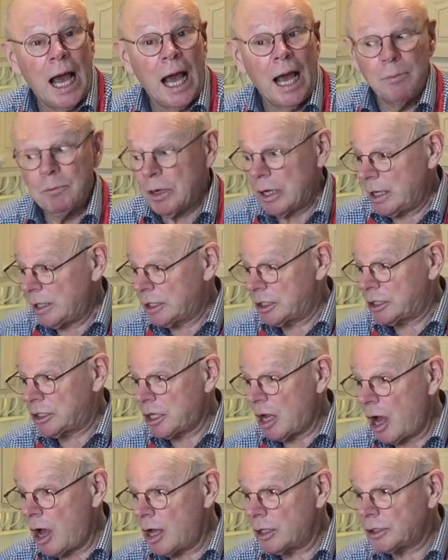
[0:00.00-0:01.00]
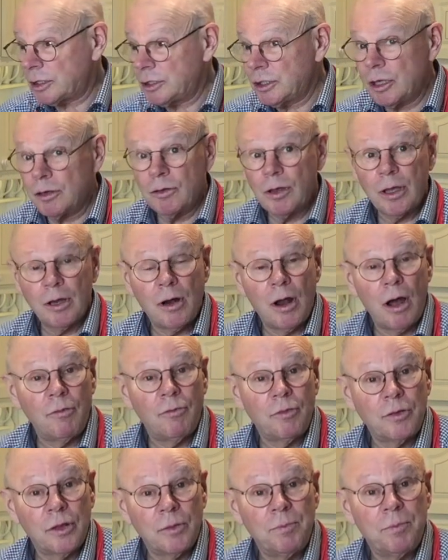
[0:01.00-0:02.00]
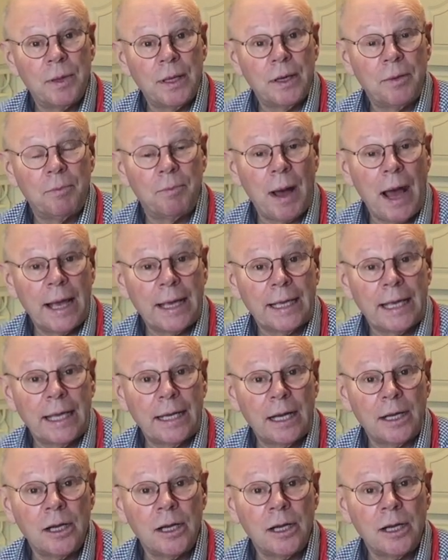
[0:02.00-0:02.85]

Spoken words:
And we're going to start the new year off with a bit of baking,